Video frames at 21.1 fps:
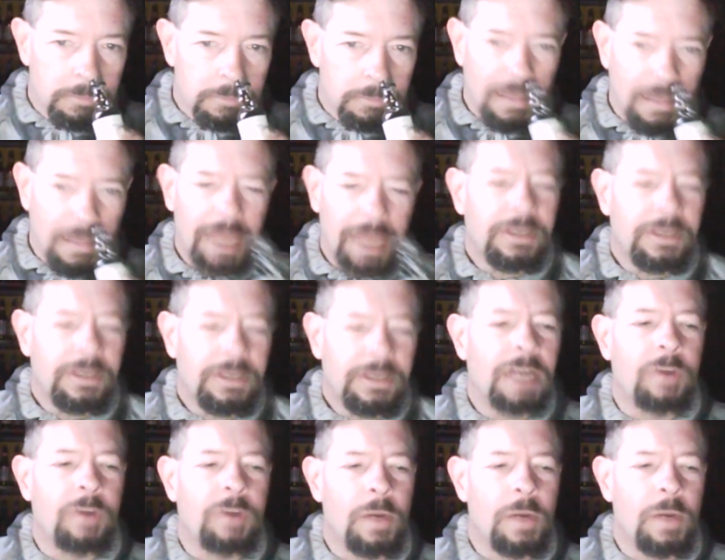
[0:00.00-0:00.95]
Has kind
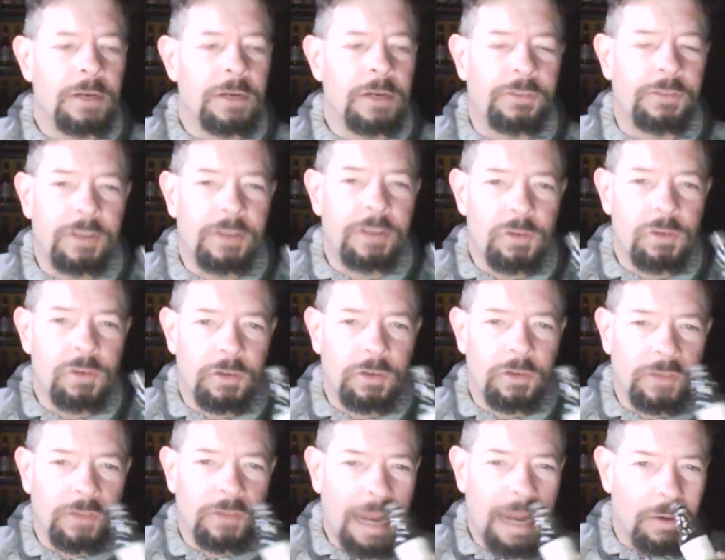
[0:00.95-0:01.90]
of a weird
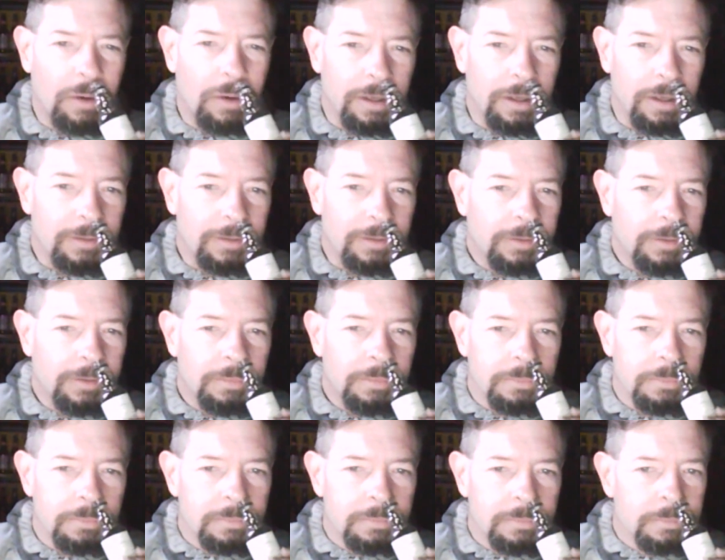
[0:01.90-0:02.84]
citrus sourness
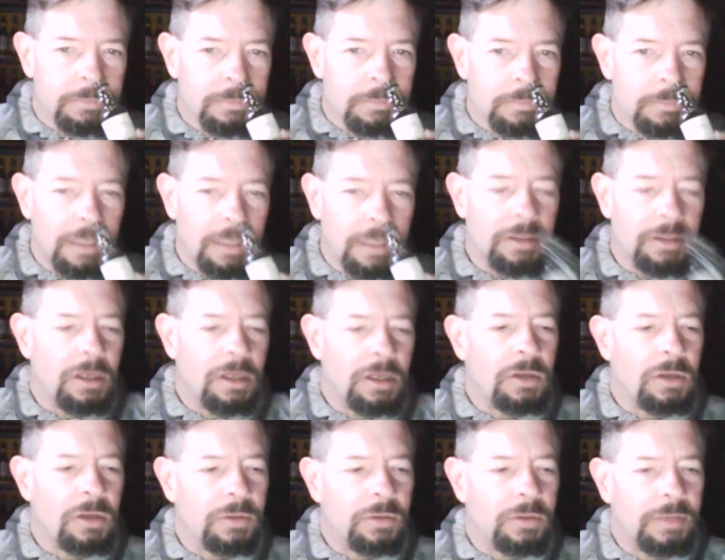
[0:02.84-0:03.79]
in the
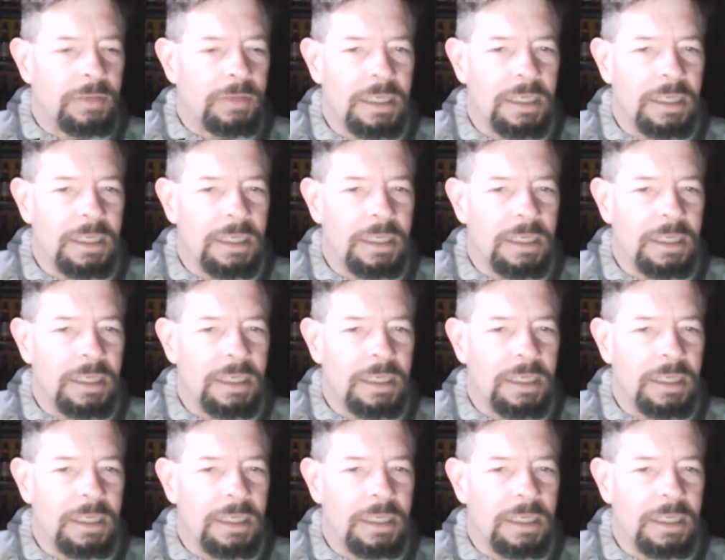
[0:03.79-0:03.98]
nose.